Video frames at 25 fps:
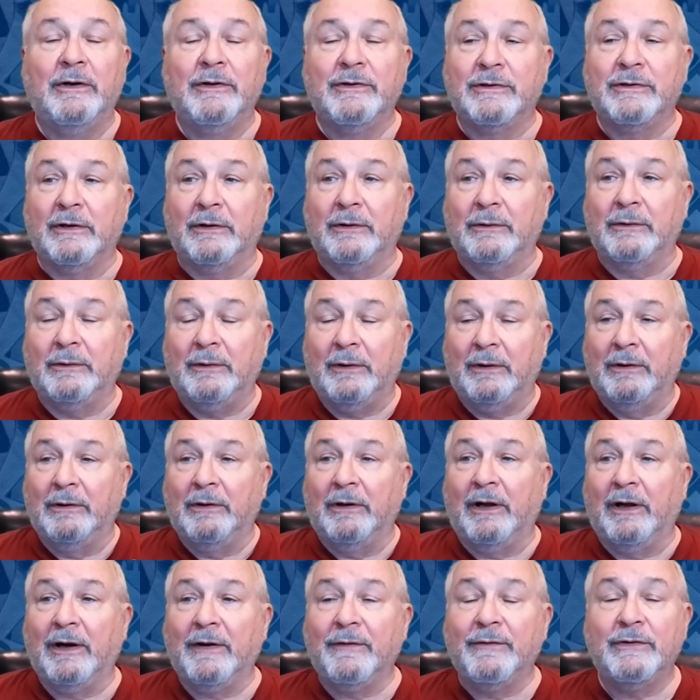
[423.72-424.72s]
So a
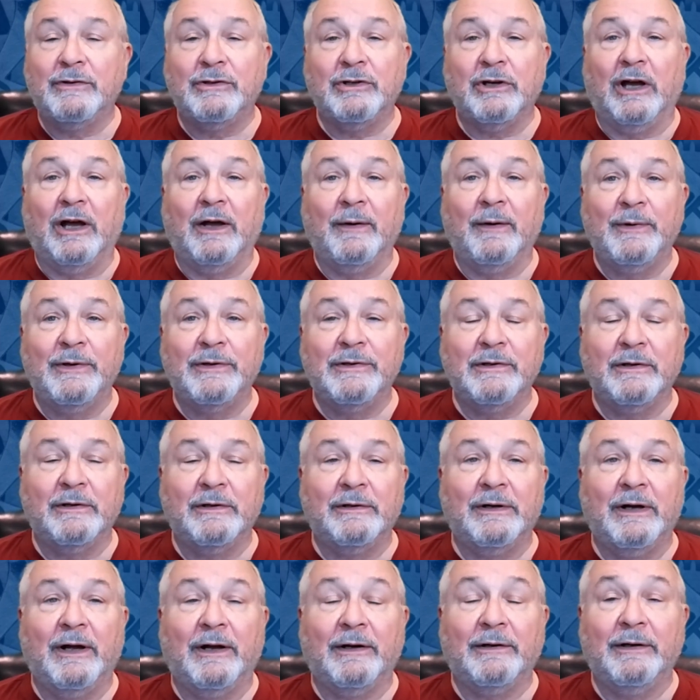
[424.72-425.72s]
lot of the job is
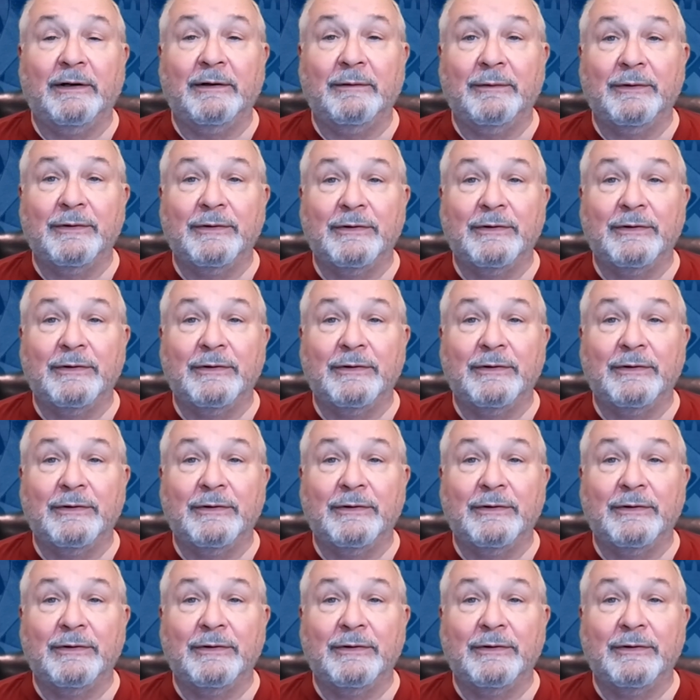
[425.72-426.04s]
interacting